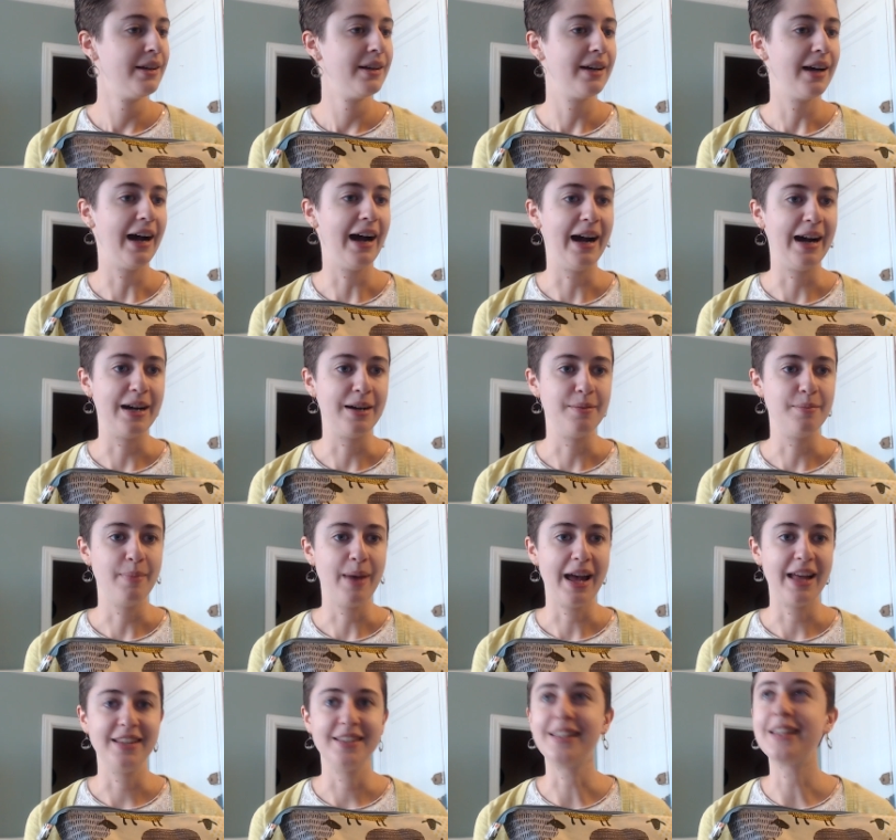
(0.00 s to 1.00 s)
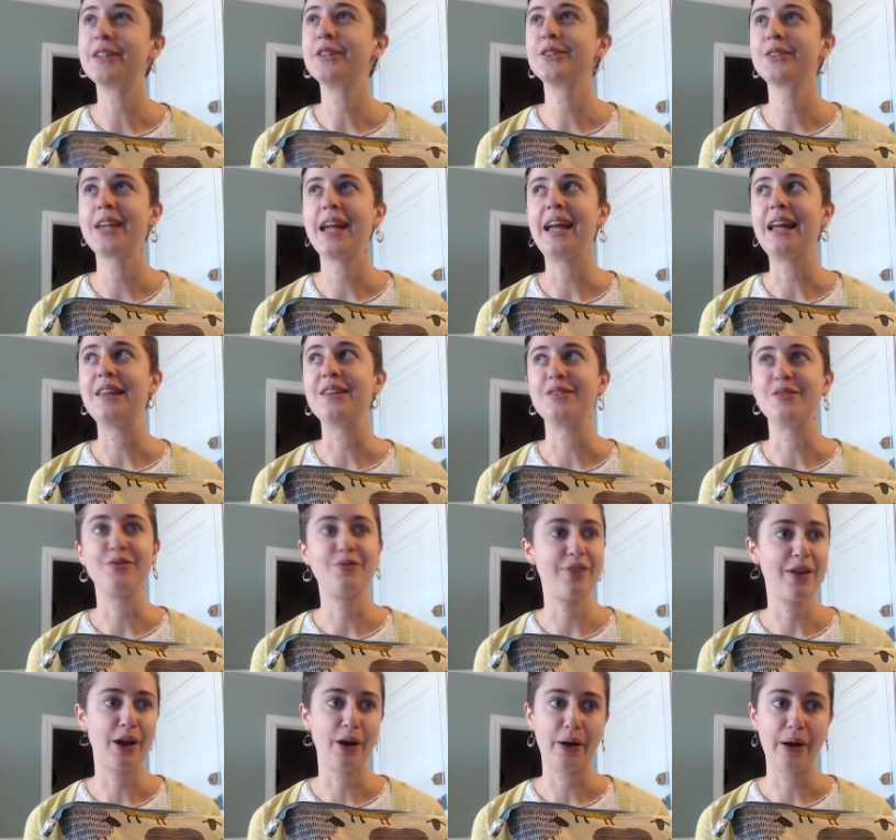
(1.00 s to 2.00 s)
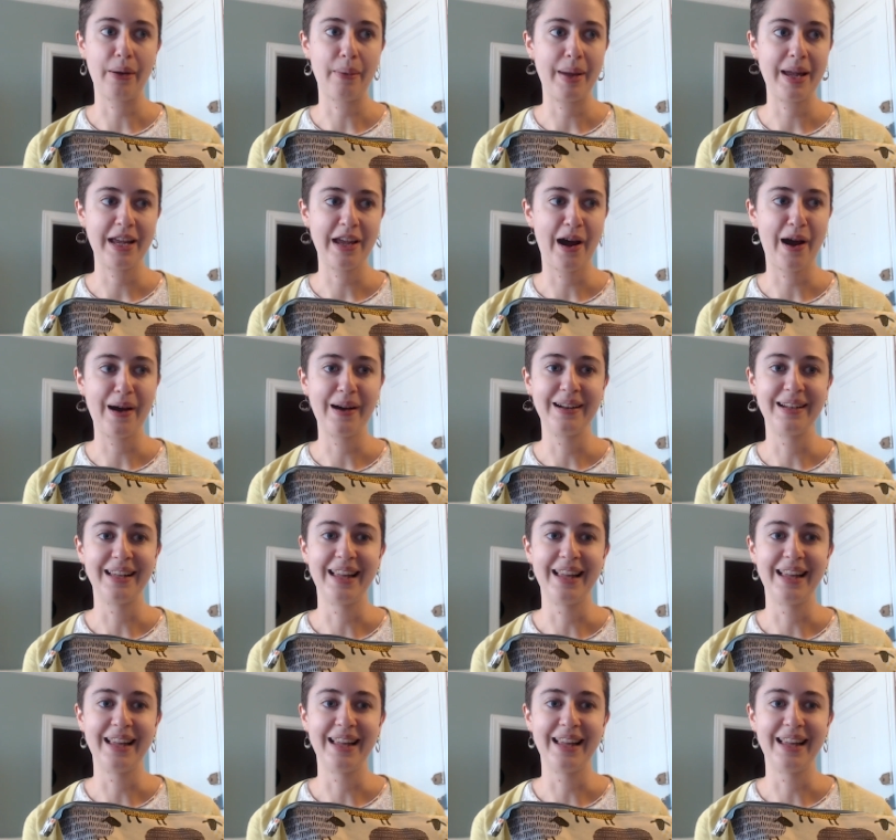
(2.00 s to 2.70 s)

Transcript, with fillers: Um, and single skeins of fingering weight yarn.